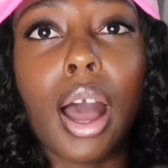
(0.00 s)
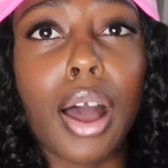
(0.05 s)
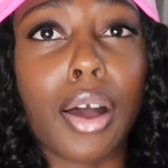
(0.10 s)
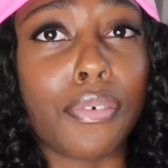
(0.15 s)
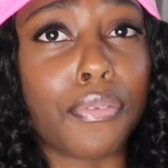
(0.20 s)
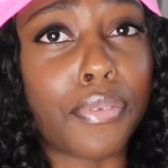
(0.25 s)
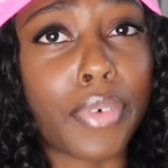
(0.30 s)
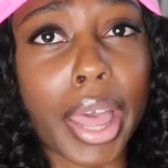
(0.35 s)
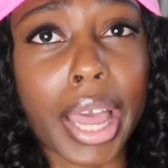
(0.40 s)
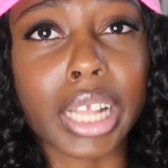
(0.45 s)

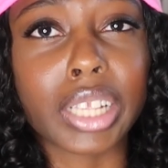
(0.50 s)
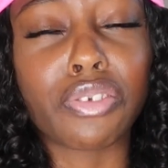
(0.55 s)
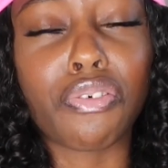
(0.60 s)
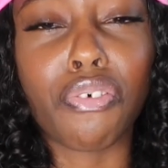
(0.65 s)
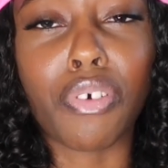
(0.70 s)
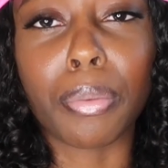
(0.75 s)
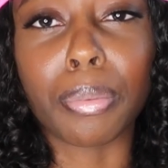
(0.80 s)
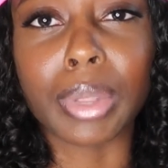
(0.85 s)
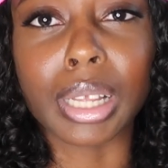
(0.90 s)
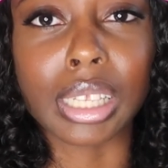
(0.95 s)
effect
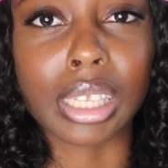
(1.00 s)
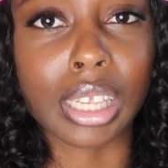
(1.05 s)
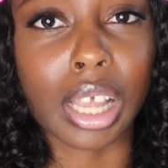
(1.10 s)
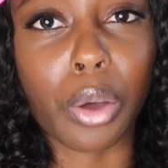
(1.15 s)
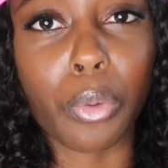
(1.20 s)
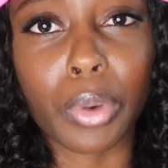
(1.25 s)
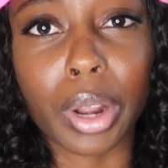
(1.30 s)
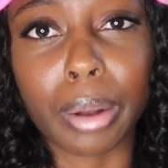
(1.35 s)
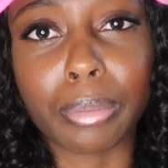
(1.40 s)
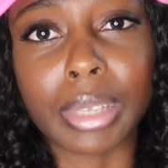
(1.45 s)
from the
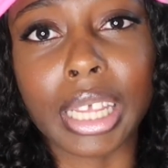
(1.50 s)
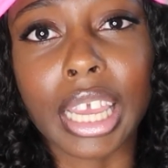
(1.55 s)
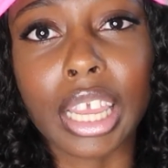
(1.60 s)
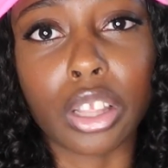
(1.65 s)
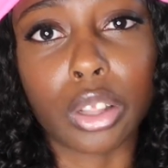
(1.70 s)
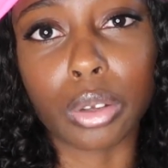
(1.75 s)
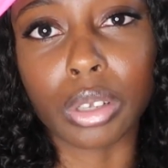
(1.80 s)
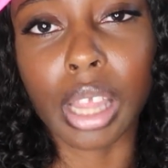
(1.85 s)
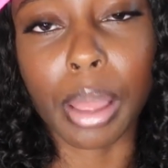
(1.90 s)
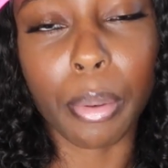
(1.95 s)
sun when I'm
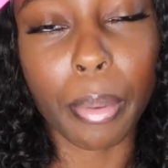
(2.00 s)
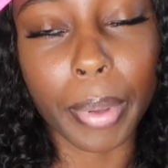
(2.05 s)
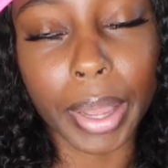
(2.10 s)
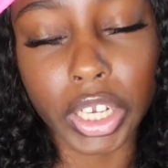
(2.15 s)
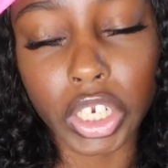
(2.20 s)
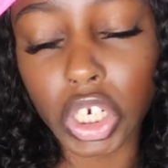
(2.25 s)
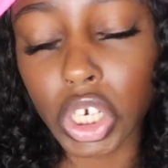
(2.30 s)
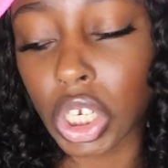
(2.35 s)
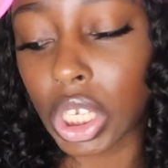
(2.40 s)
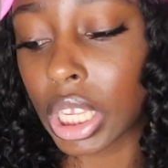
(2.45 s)
taking those type of
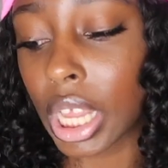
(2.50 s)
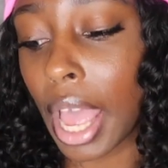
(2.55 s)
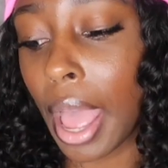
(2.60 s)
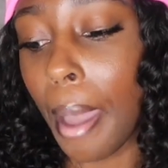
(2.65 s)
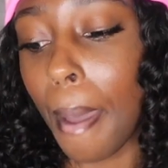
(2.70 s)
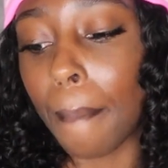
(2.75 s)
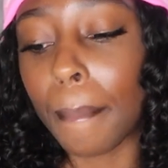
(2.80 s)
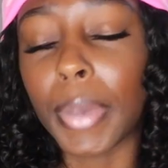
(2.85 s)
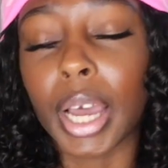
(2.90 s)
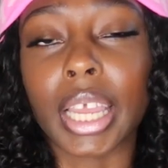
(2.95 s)
pictures.
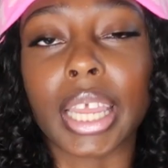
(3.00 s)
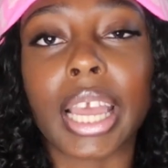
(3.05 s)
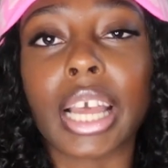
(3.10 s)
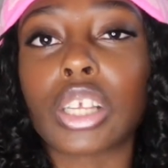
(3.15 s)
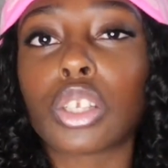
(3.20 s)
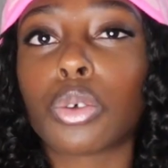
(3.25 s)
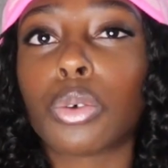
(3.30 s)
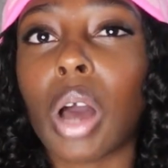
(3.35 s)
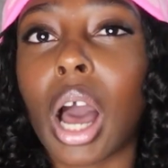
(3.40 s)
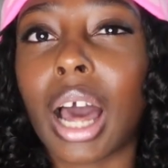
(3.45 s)
But yeah,
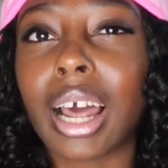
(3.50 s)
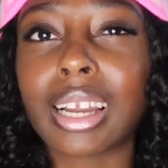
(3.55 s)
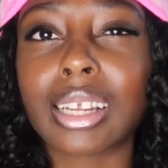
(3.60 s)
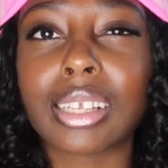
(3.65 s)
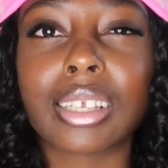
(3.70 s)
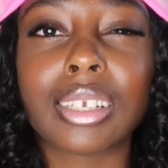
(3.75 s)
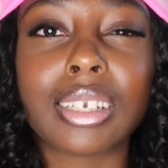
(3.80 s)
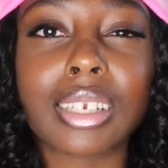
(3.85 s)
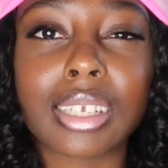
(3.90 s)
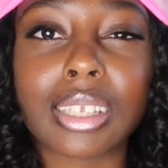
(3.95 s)
so it
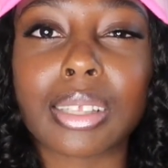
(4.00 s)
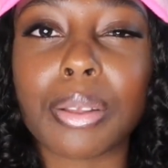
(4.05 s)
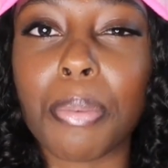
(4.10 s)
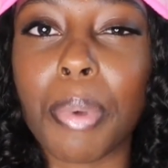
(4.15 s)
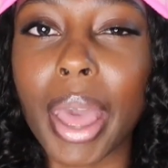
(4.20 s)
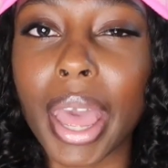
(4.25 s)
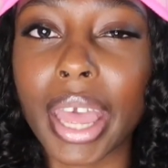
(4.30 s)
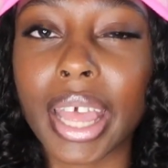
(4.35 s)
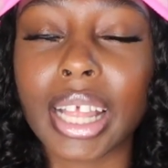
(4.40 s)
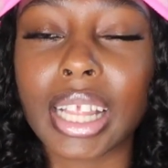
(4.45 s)
honestly just
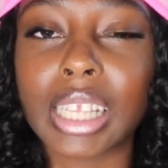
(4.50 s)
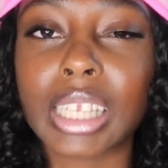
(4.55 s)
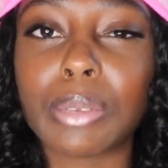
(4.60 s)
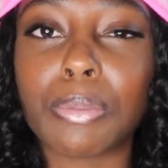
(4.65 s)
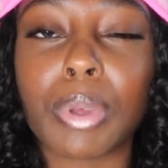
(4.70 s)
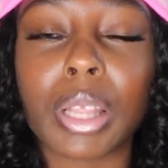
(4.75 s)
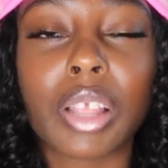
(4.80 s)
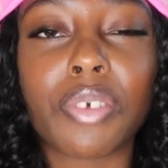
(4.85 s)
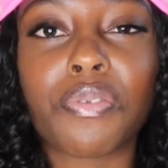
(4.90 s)
depends. But the